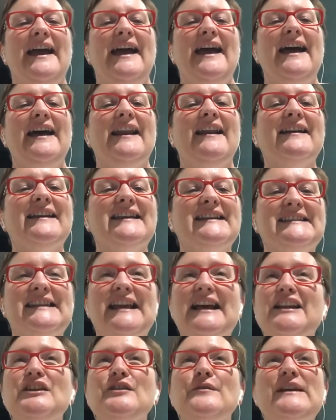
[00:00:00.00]
And I can
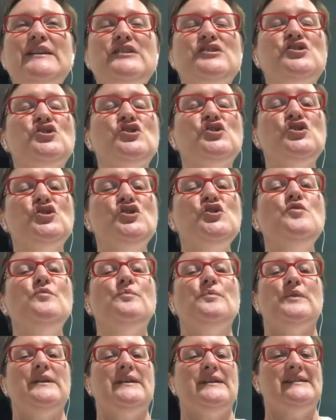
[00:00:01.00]
tell you it's
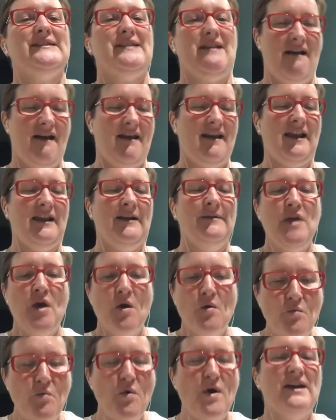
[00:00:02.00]
super exciting
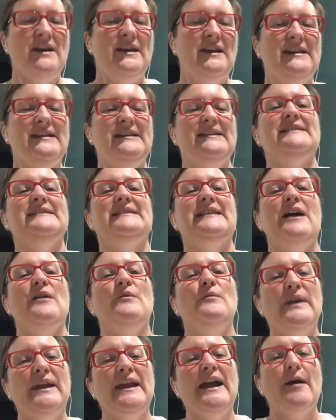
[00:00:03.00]
what it is that
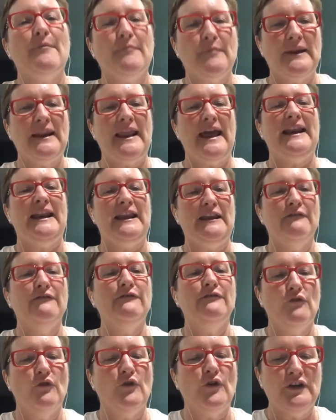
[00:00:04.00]
we are planning
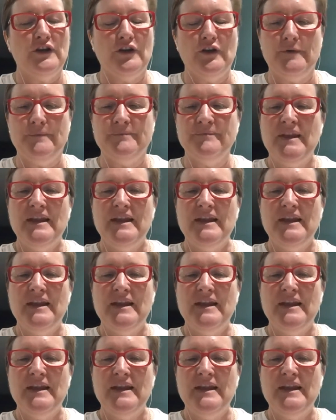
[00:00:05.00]
for you.